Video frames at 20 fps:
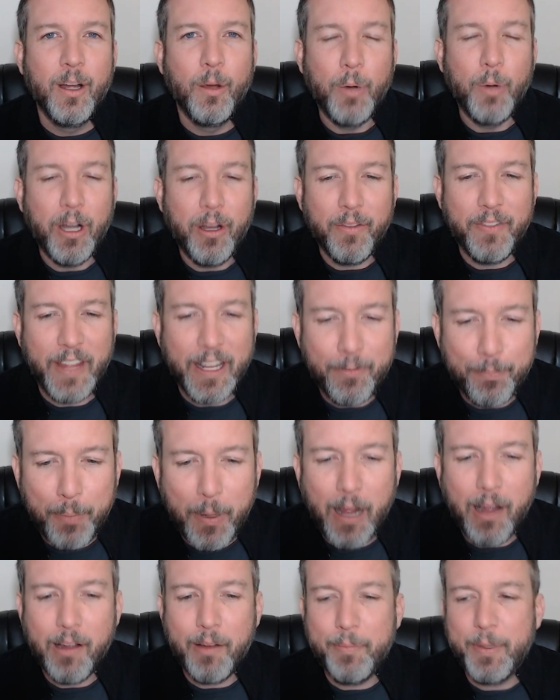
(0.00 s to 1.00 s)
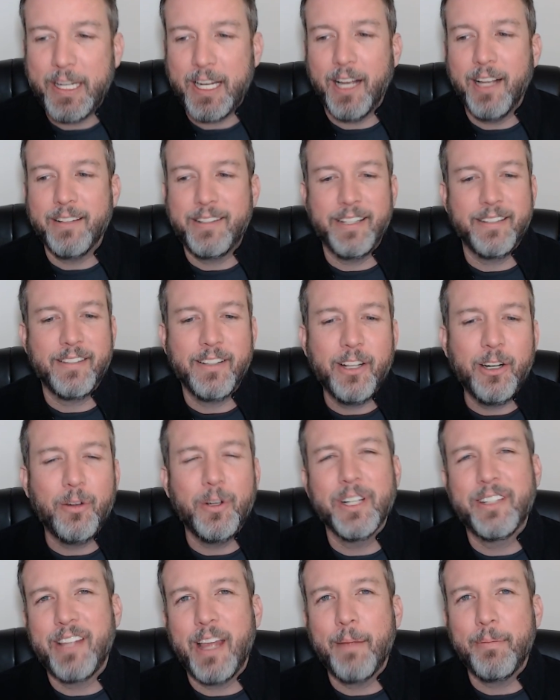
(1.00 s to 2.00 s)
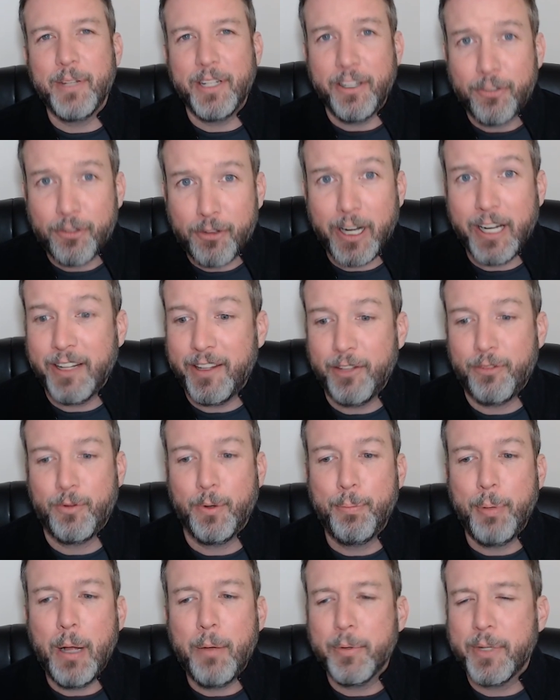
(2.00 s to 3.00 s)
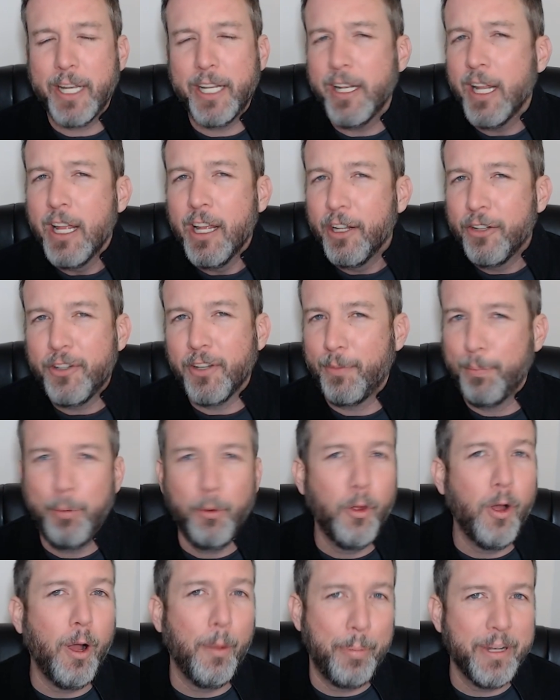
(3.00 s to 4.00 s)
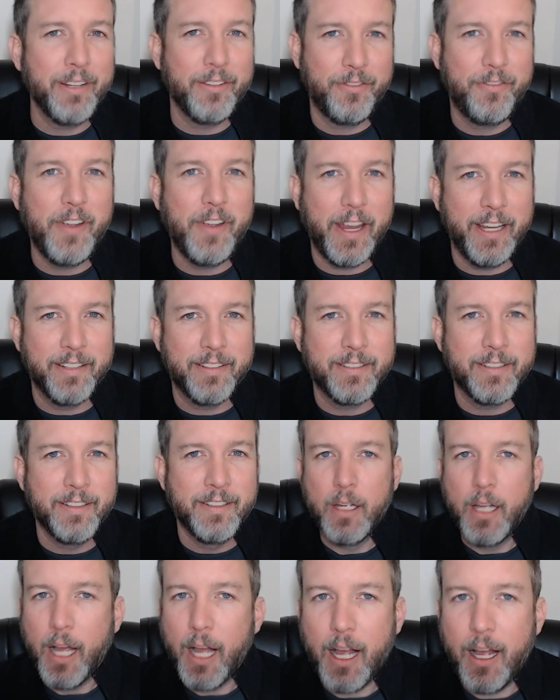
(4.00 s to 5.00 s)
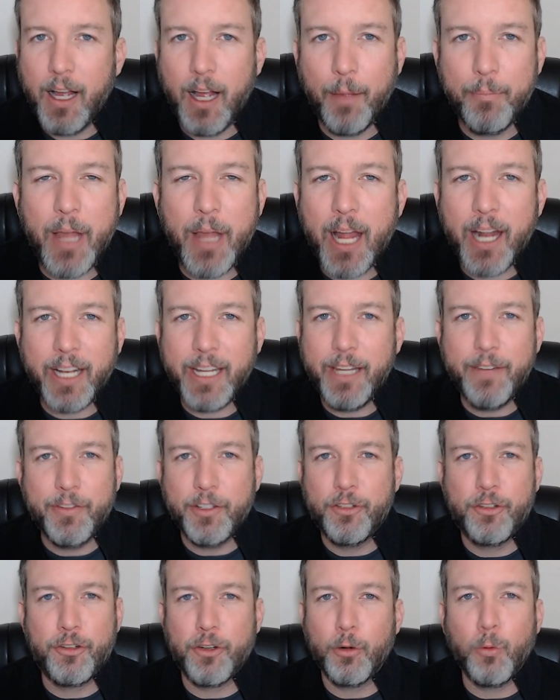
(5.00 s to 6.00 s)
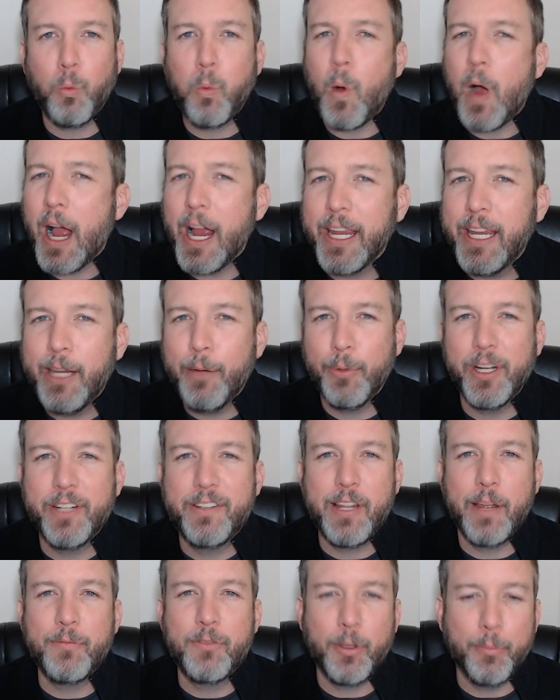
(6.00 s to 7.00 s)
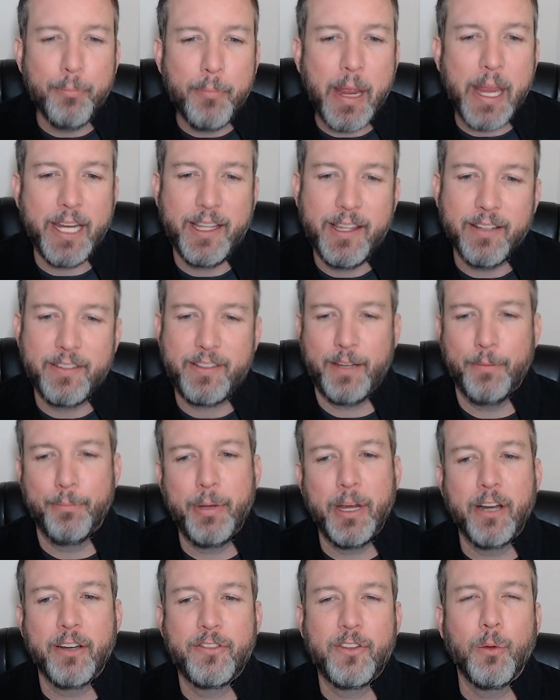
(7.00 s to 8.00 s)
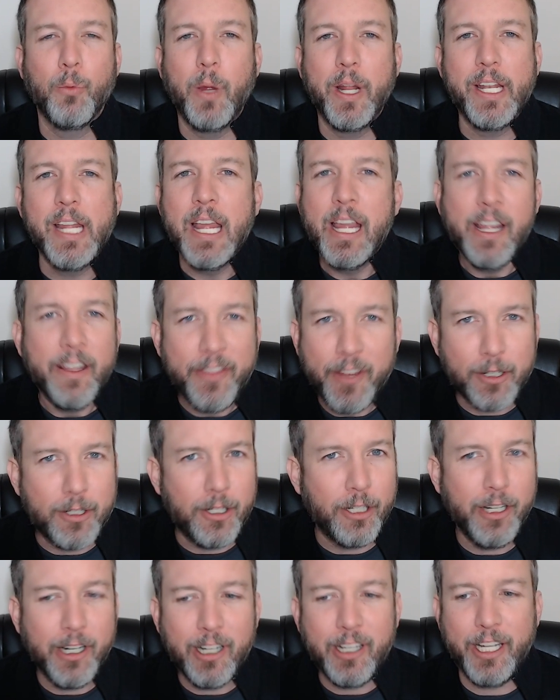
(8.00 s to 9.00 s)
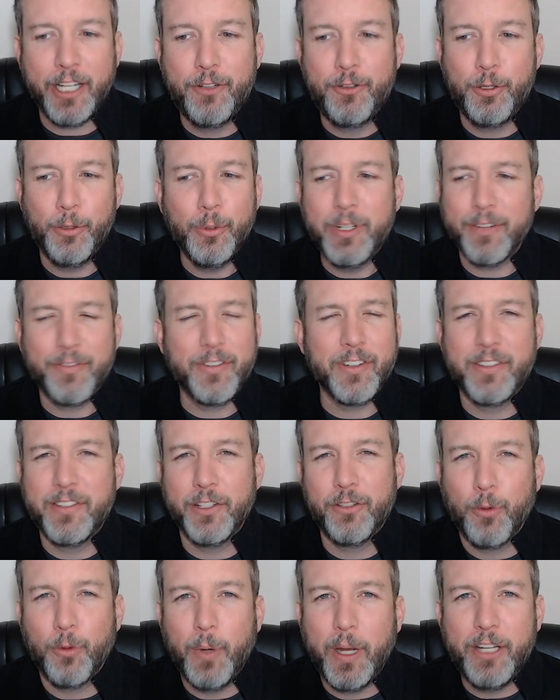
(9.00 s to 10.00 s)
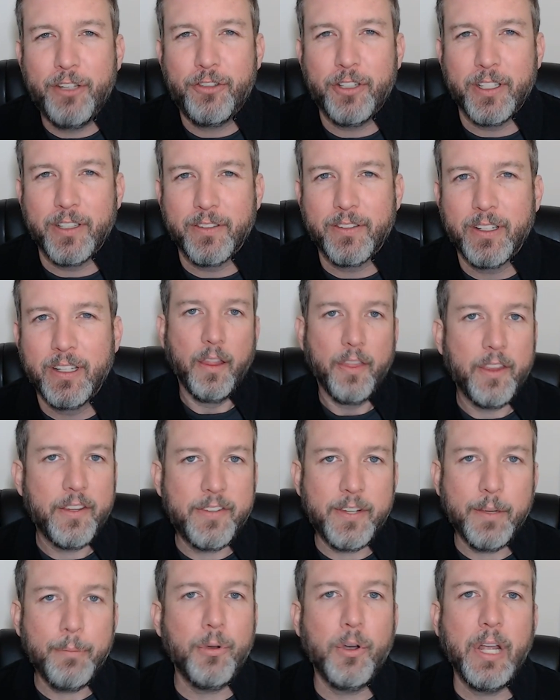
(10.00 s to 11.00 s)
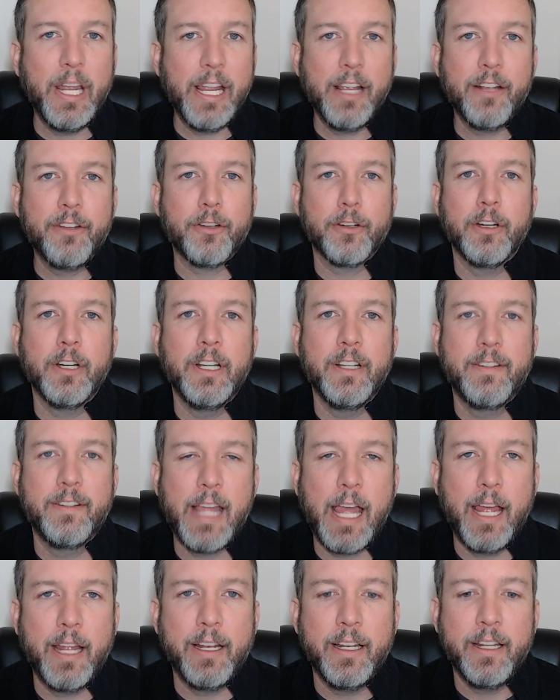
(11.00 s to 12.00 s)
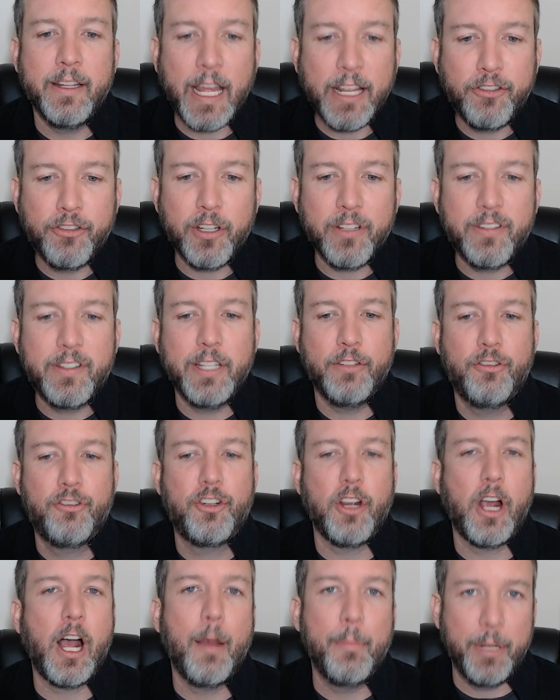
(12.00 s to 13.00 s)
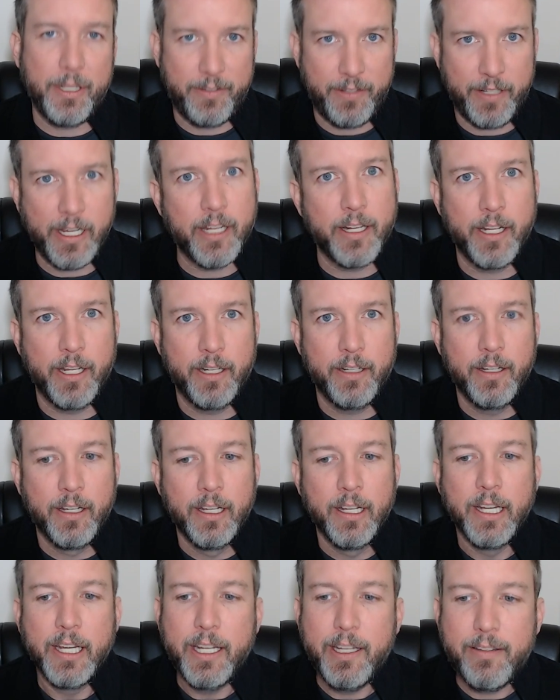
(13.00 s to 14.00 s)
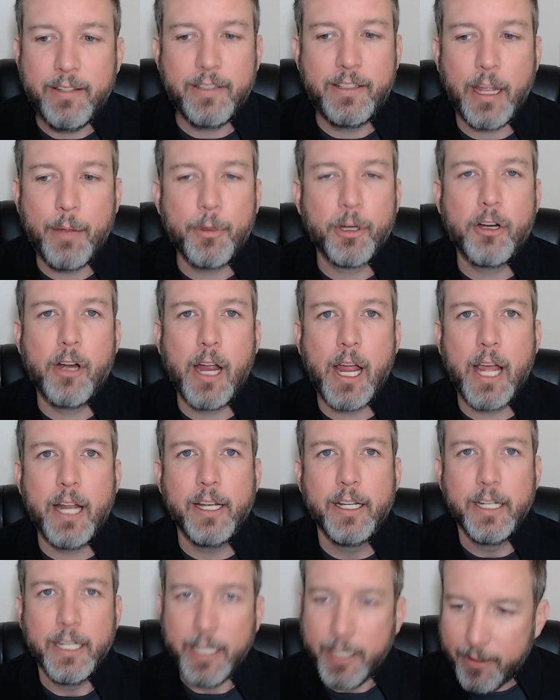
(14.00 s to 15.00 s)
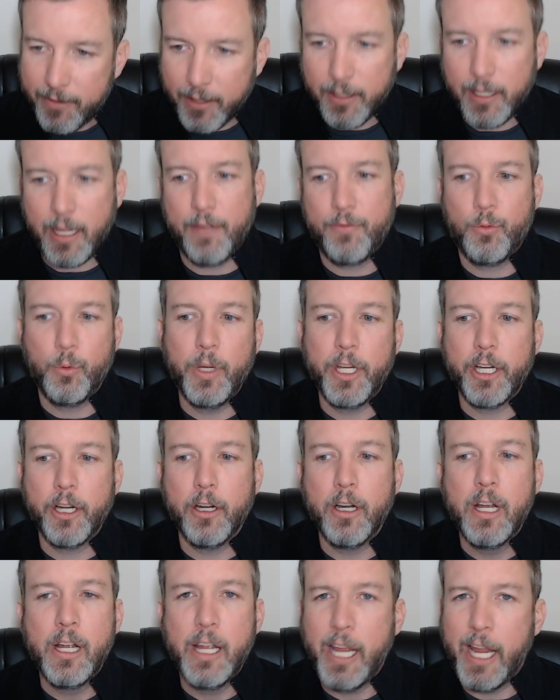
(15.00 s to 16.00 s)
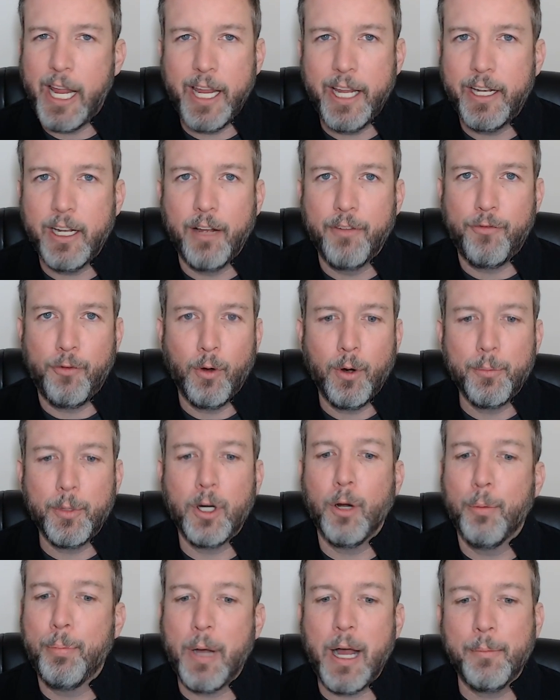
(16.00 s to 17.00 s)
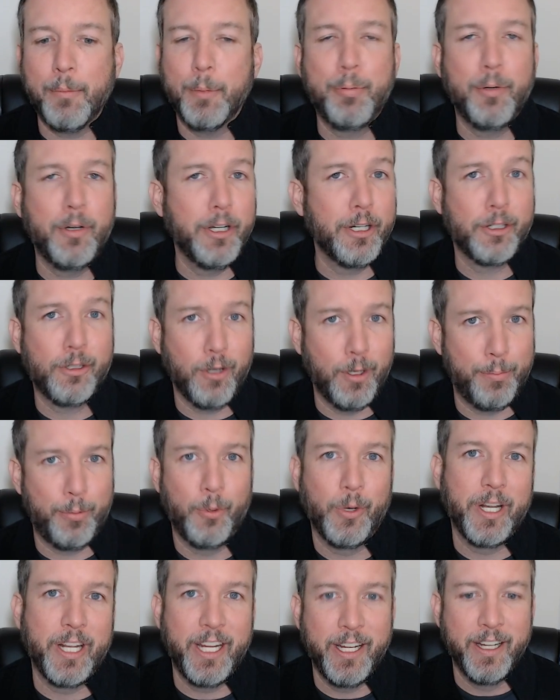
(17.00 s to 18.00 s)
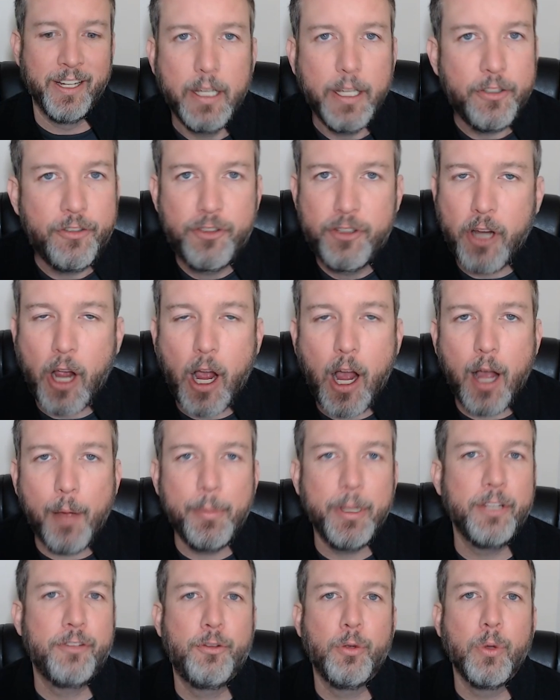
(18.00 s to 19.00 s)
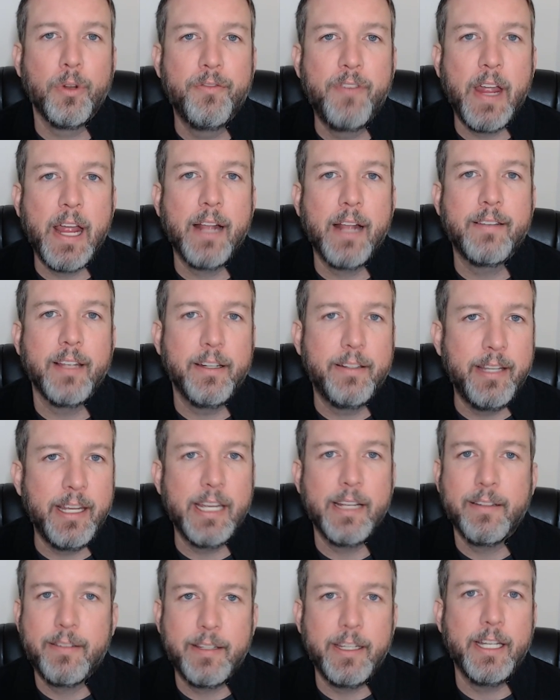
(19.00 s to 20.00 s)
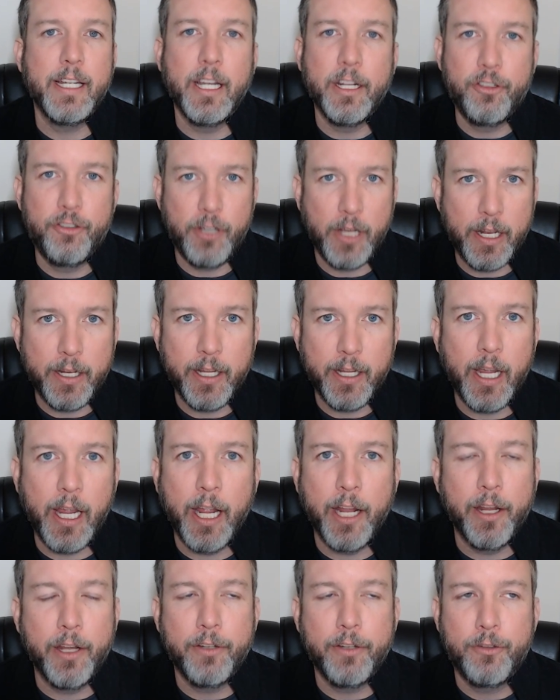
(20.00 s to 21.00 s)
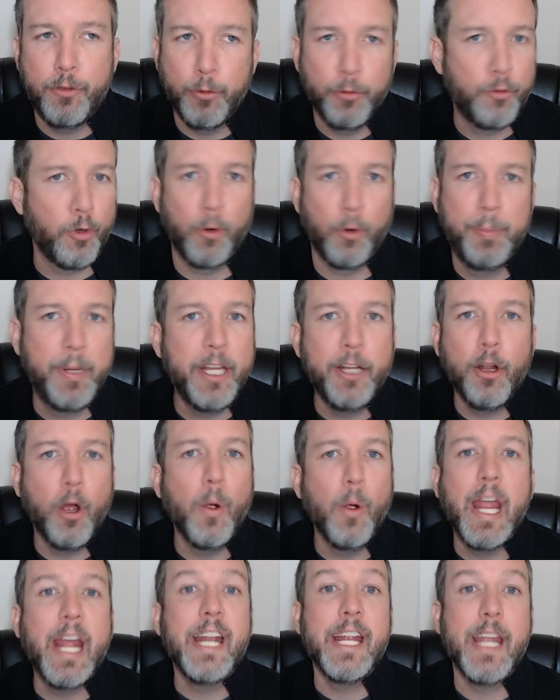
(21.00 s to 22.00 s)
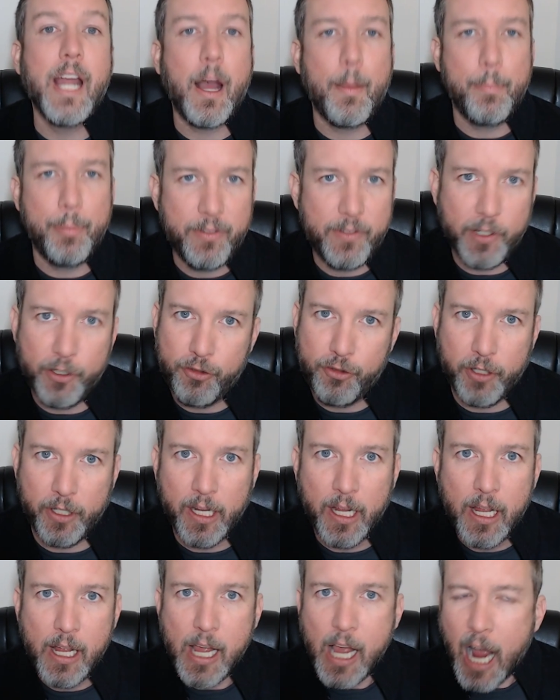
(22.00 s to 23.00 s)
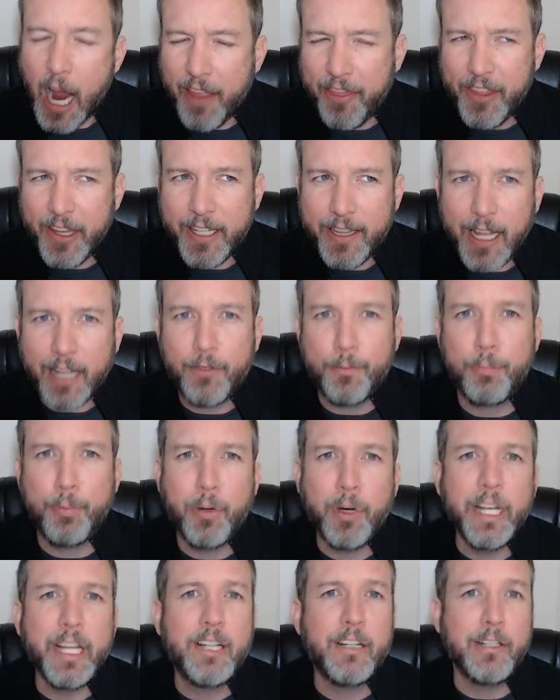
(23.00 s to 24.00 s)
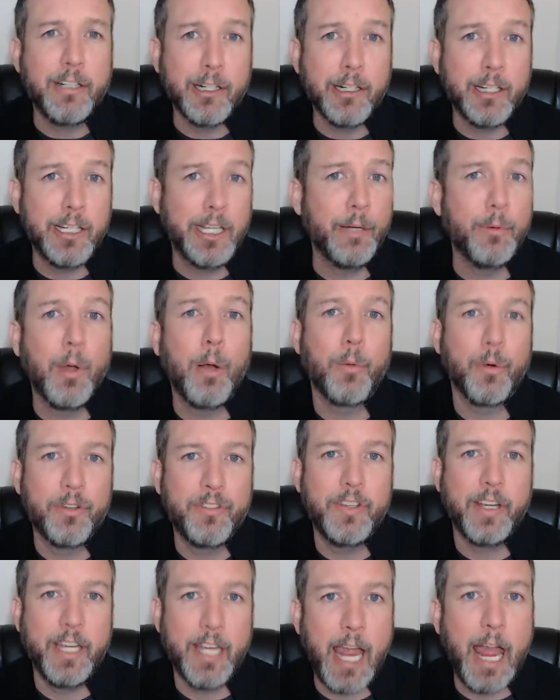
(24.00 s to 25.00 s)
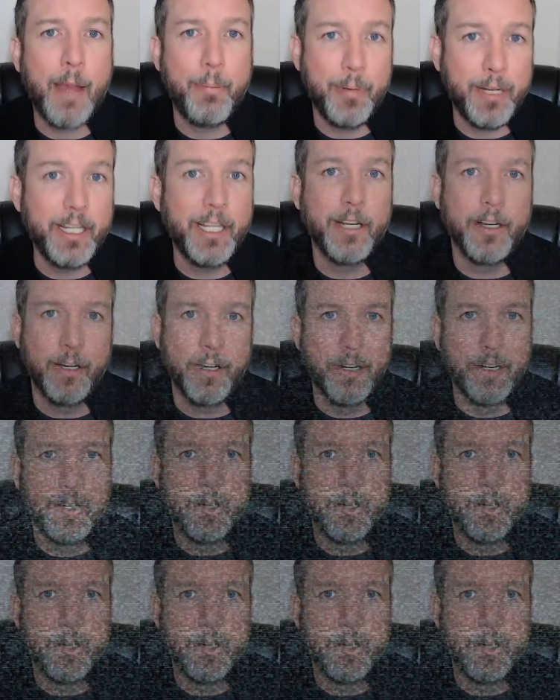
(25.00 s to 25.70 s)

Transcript: Well, that's probably because his little attempt to discredit this Republican just blew up in his face. I'm not even sure why he would attempt to make this comparison when they're clearly two different situations. The simple answer is that that's just his job at CNN. He's a Democrat, he's a left winger, and a former Obama political appointee. His job is to advance a DNC agenda and to torpedo any opposition. I think that's pretty clearly what we're seeing happen here.